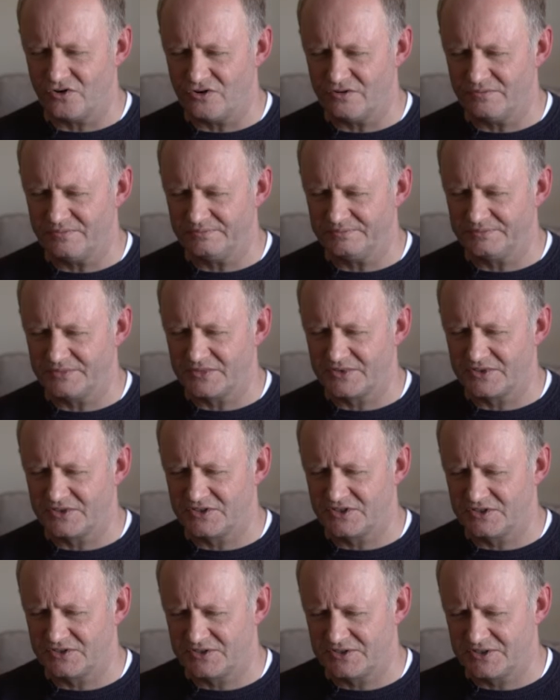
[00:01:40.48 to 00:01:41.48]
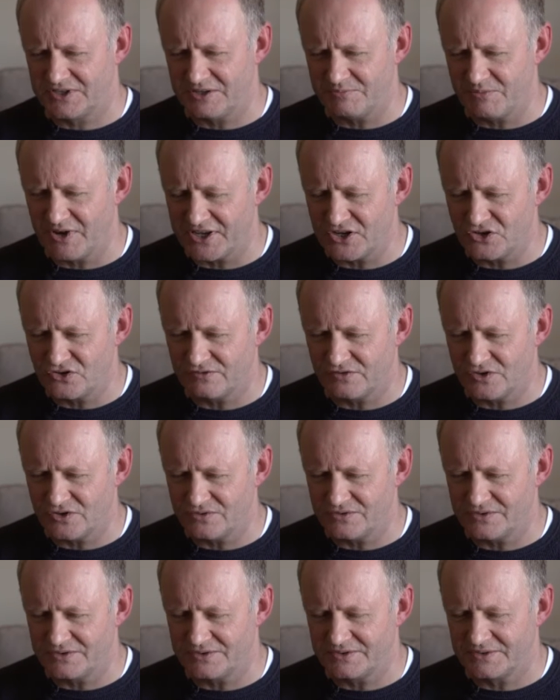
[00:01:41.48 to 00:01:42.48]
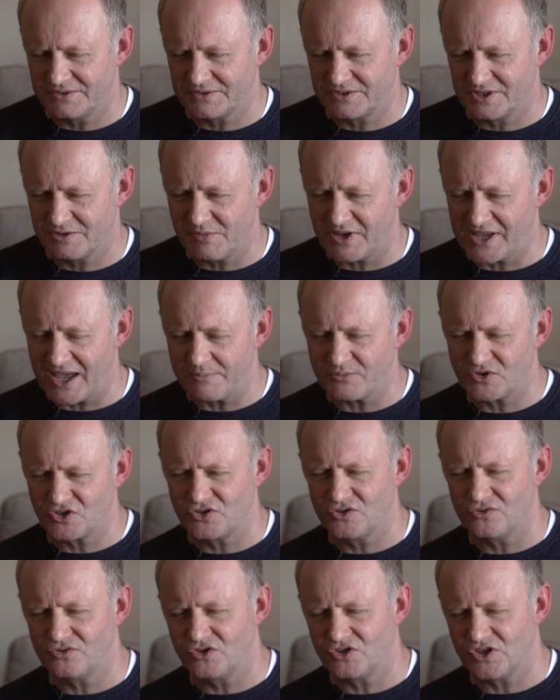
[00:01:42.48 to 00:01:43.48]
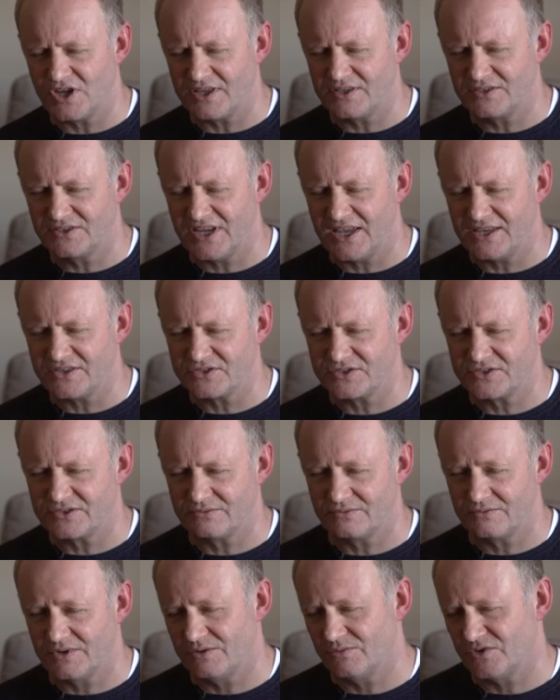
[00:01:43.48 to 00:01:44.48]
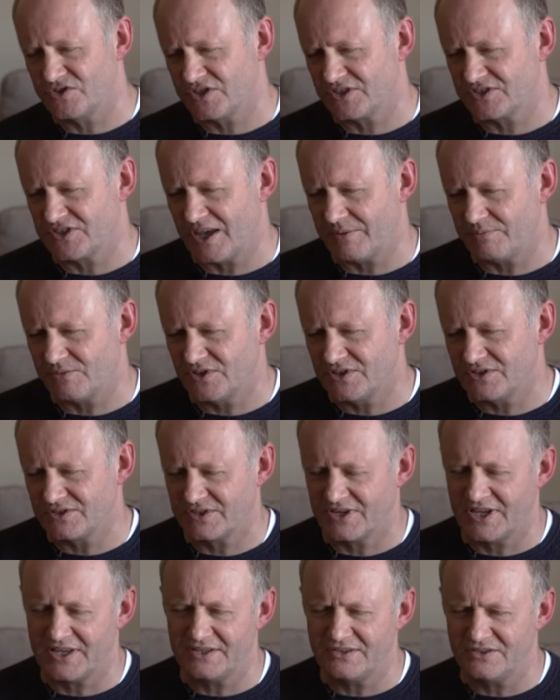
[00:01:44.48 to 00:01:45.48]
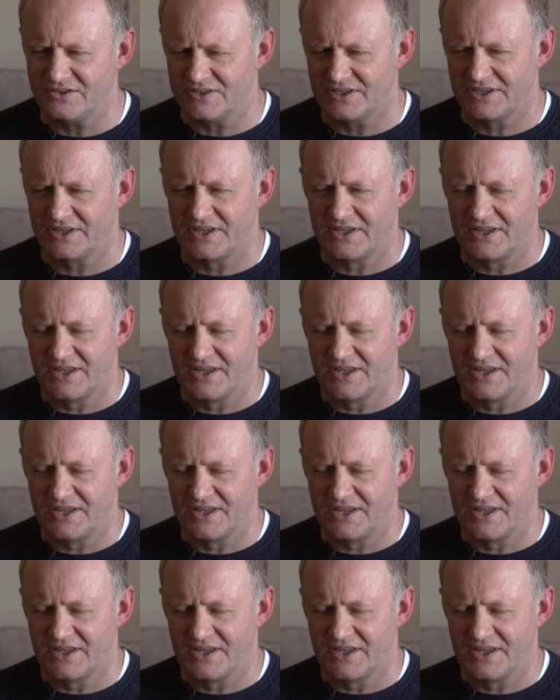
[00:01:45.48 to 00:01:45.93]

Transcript: form, did my interviews, did my aptitude tests, and was accepted, and